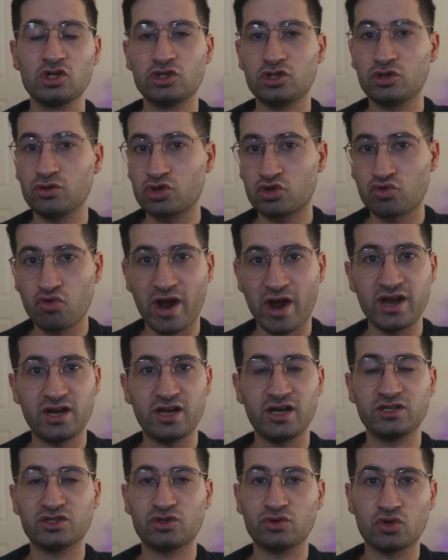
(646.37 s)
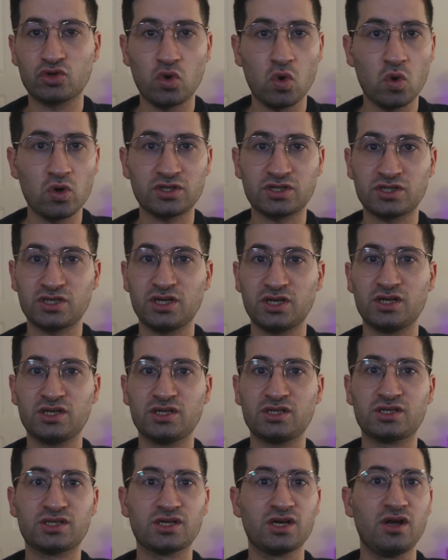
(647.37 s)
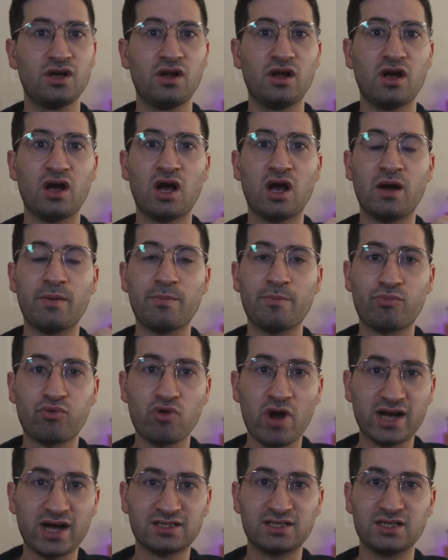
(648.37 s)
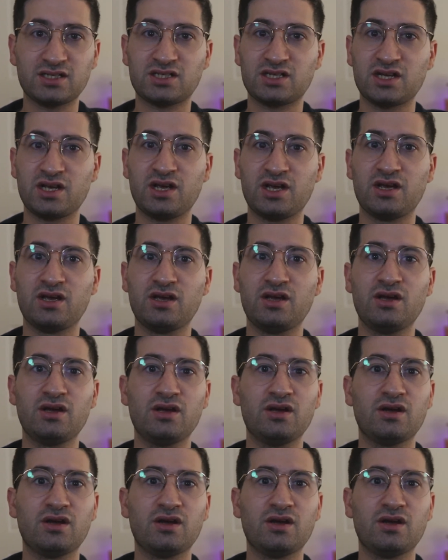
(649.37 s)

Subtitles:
do training, do courses, practice it.